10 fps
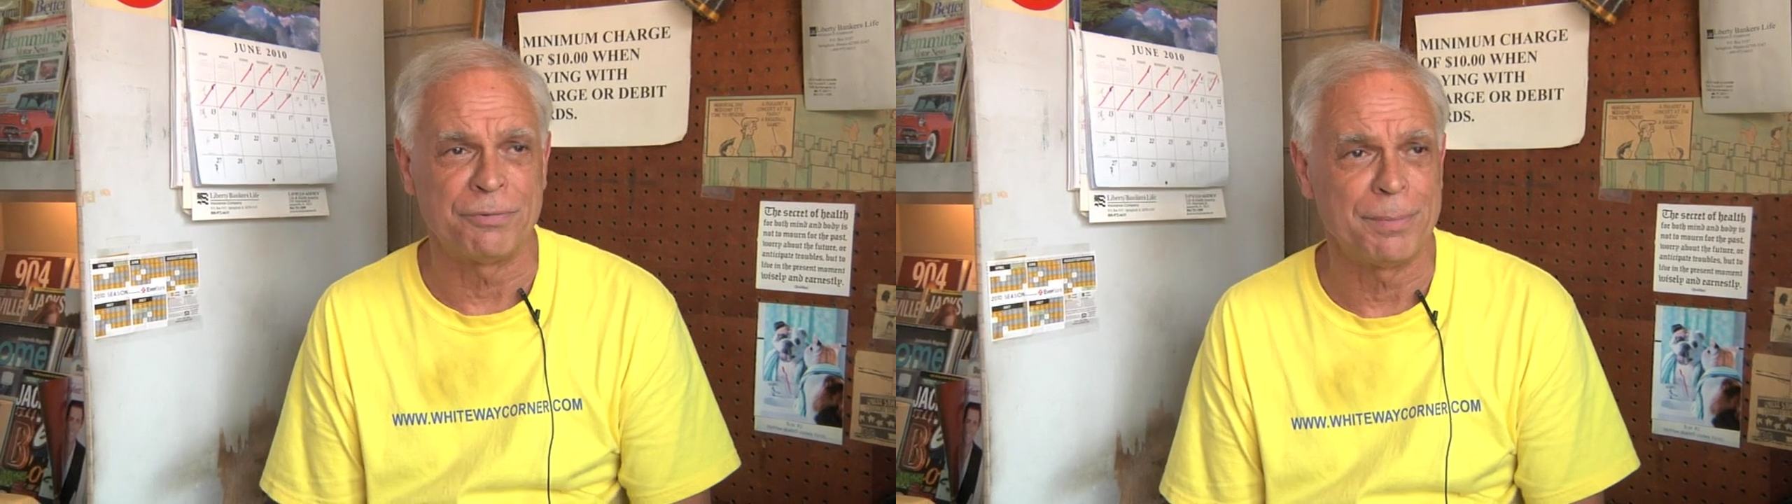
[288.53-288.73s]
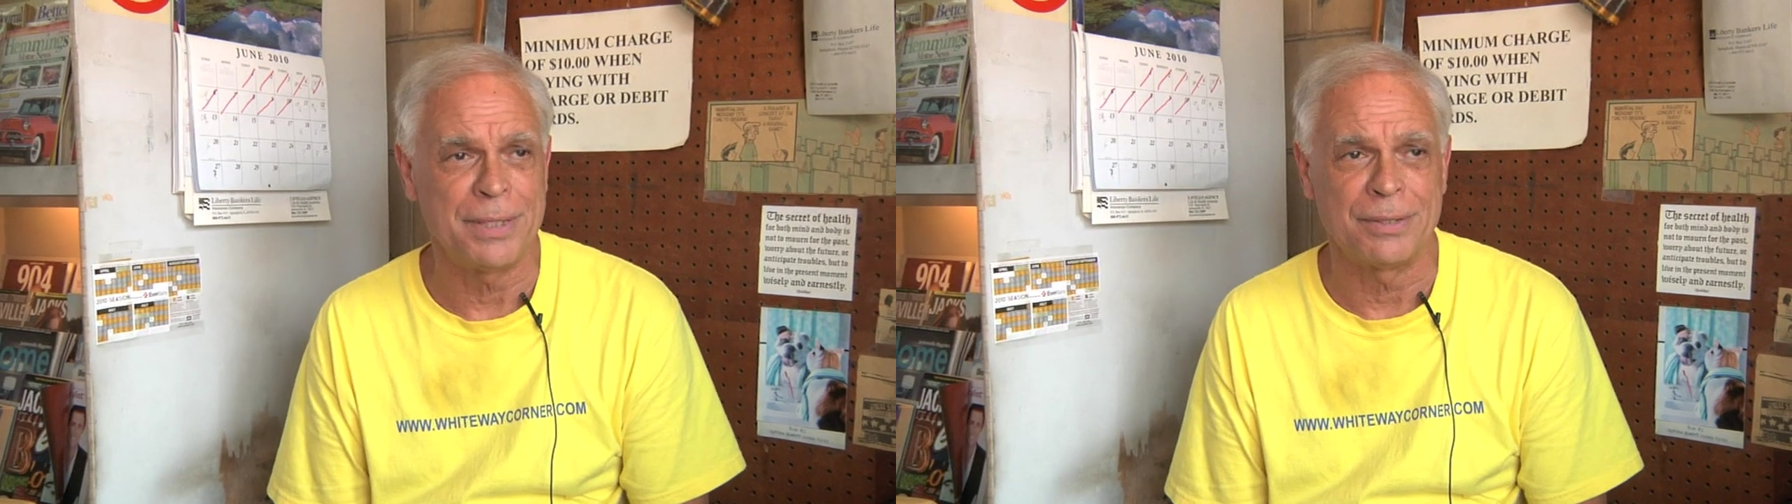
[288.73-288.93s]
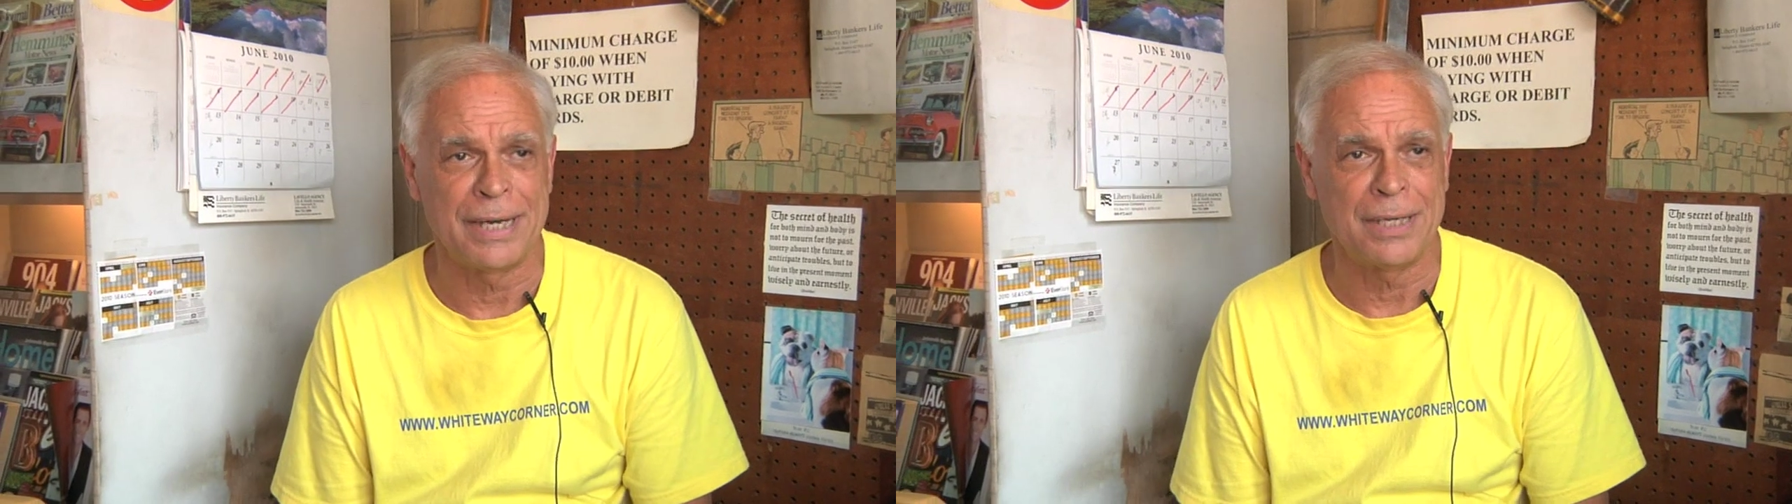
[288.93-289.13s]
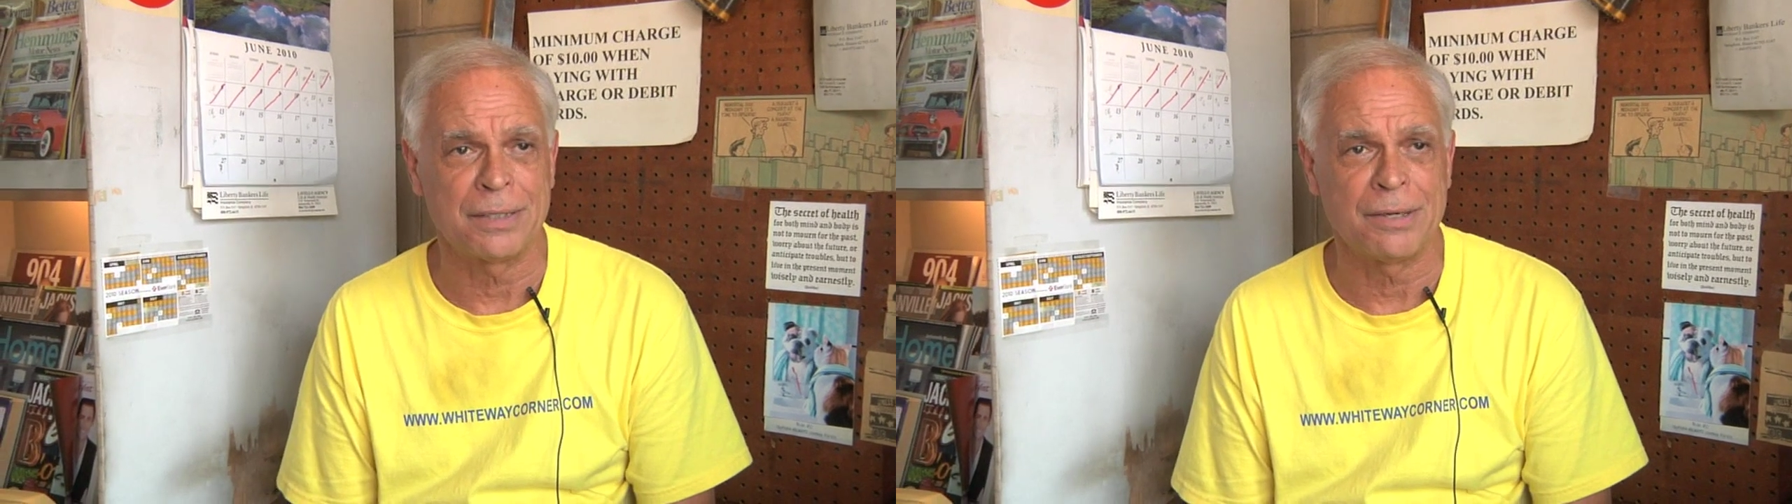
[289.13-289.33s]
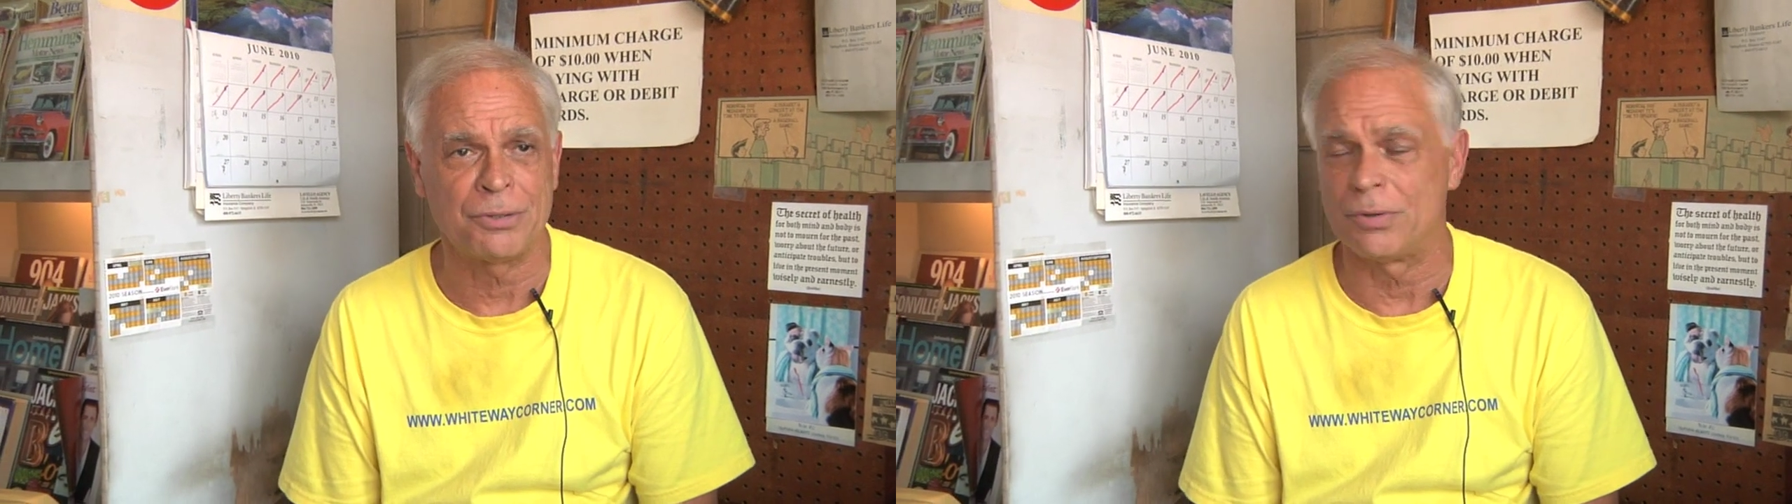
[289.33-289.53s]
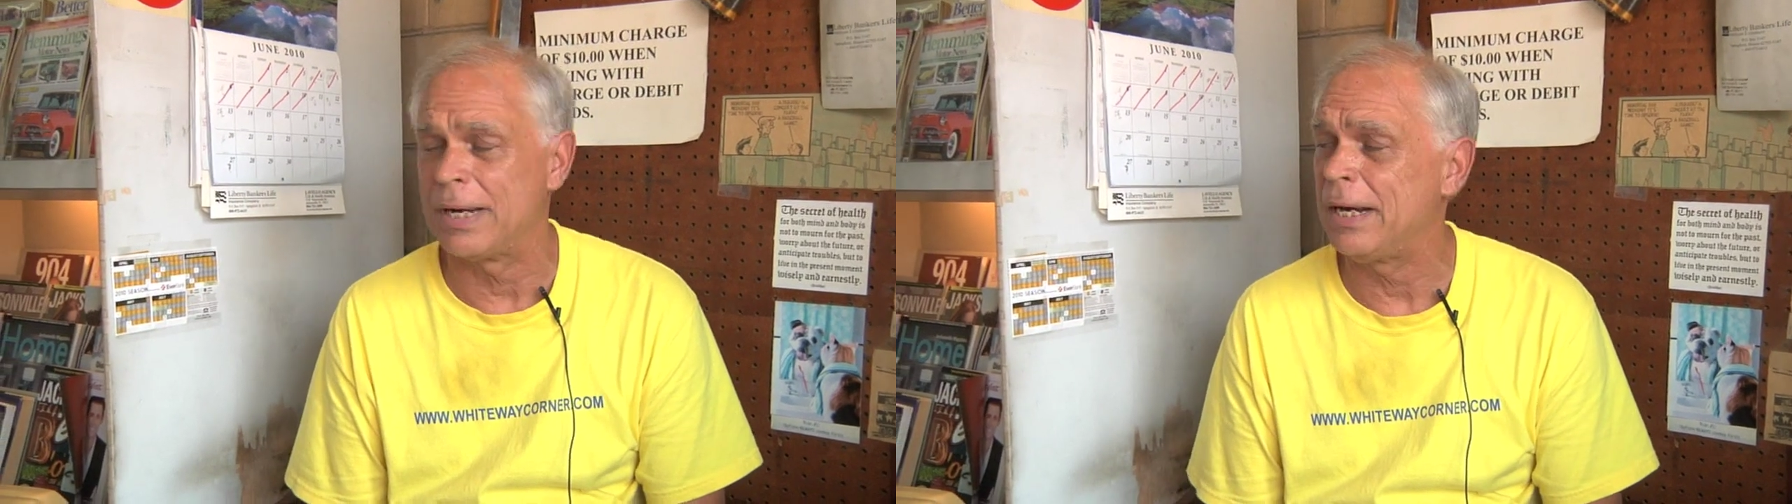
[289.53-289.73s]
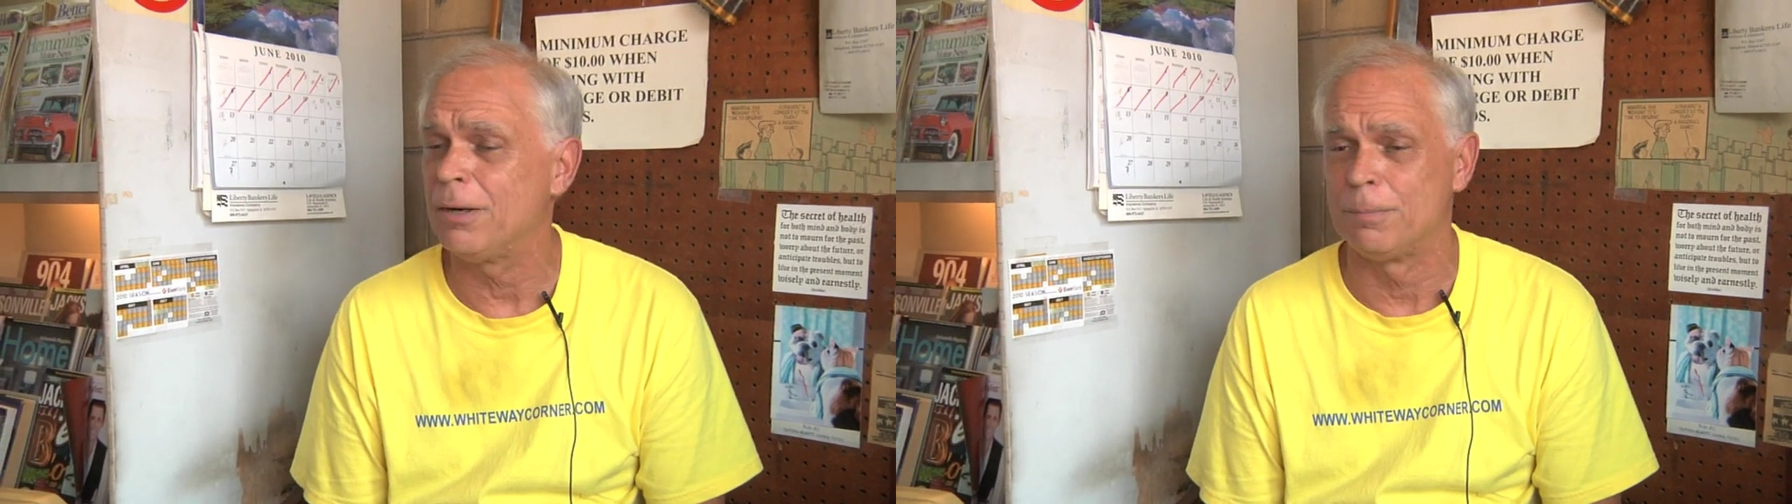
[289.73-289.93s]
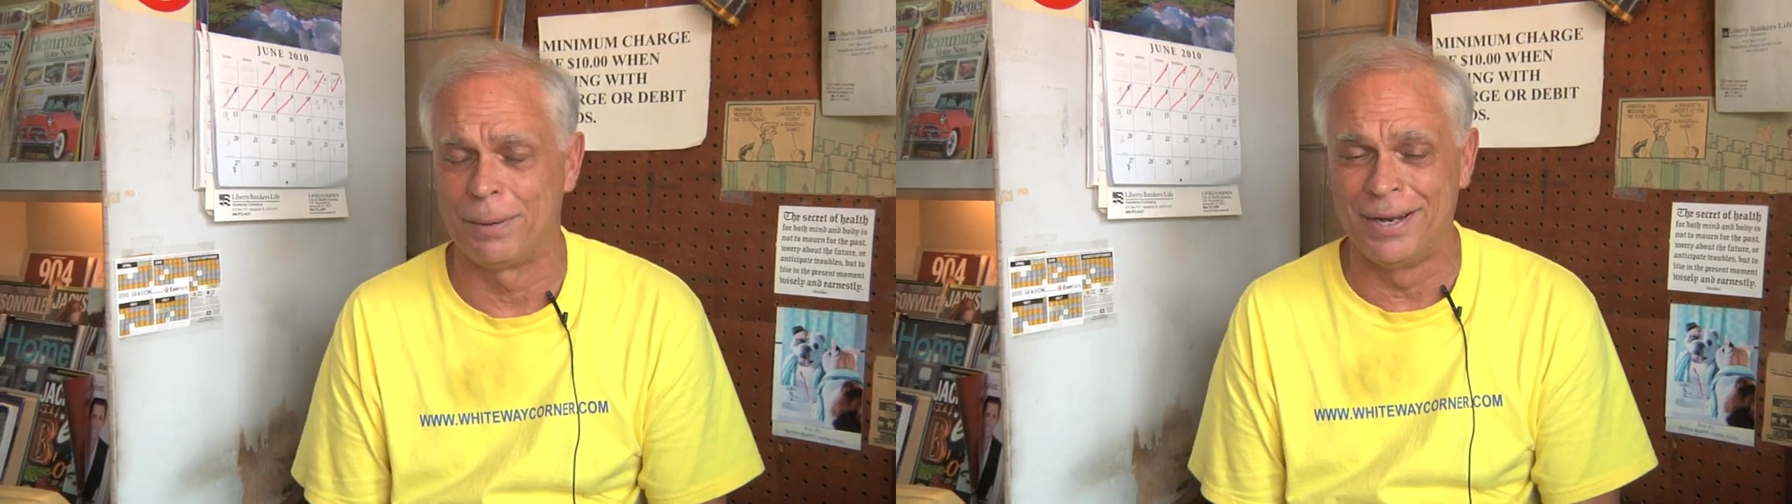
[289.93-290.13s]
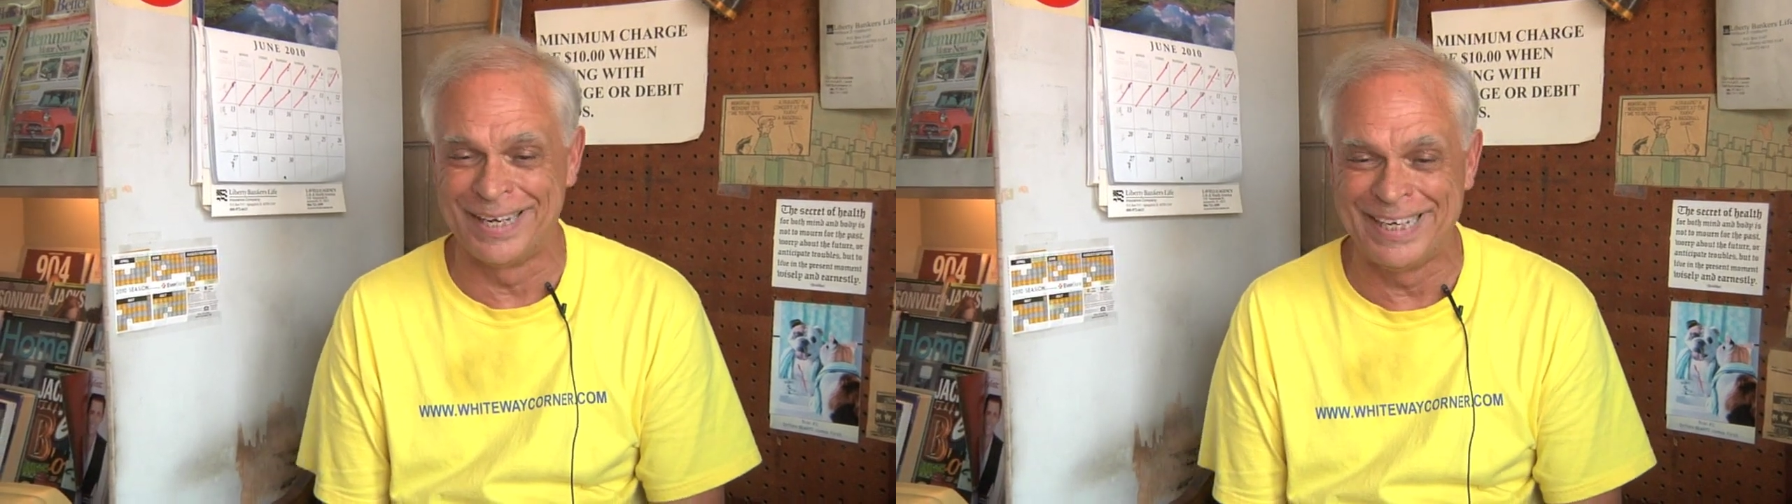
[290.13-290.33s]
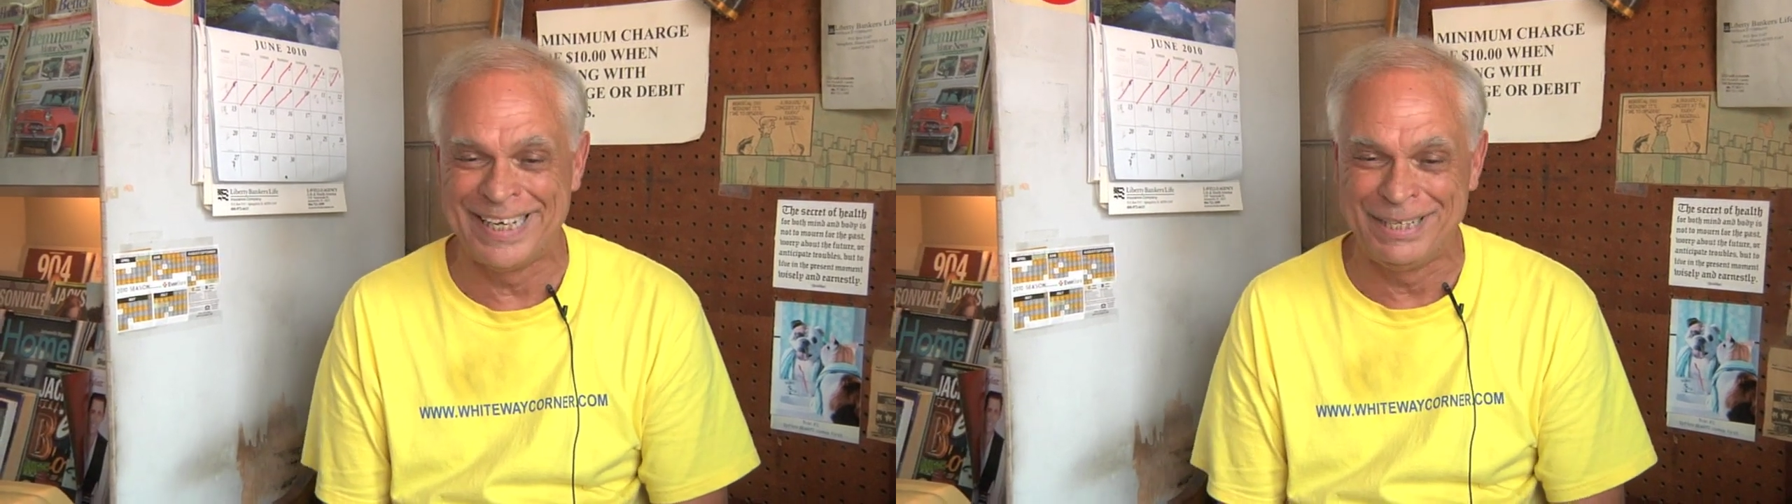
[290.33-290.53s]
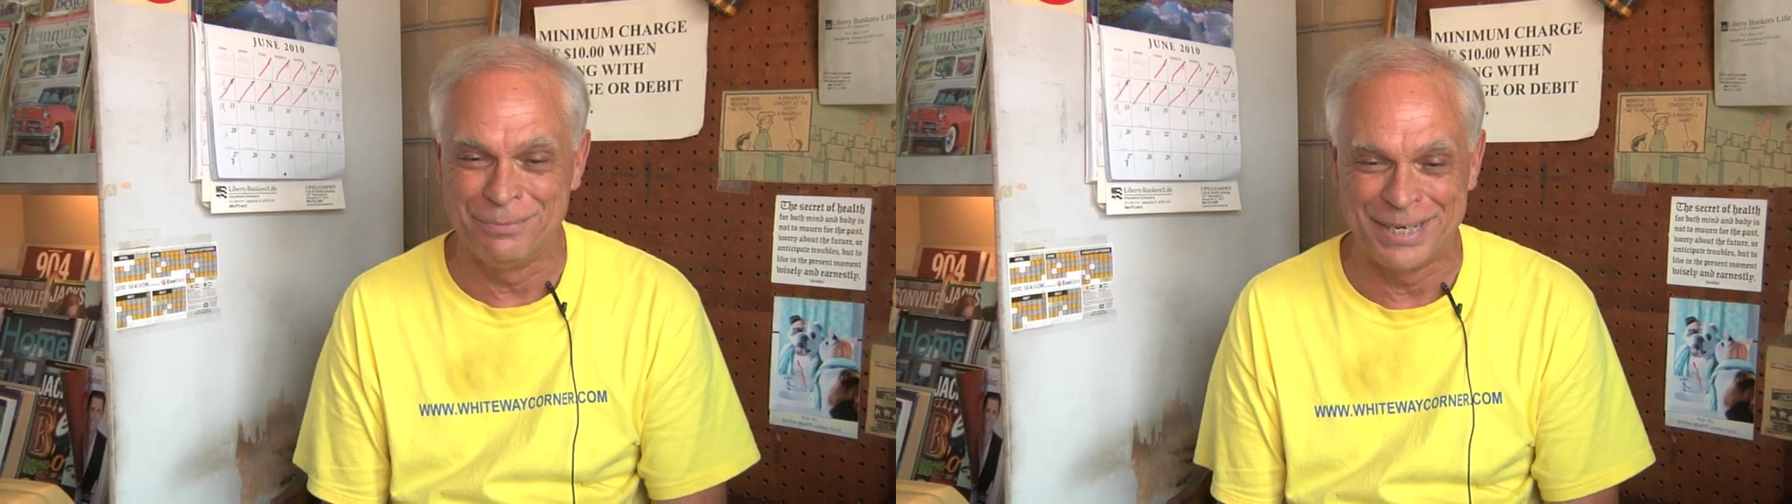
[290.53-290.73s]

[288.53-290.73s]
from either a helicopter or an airplane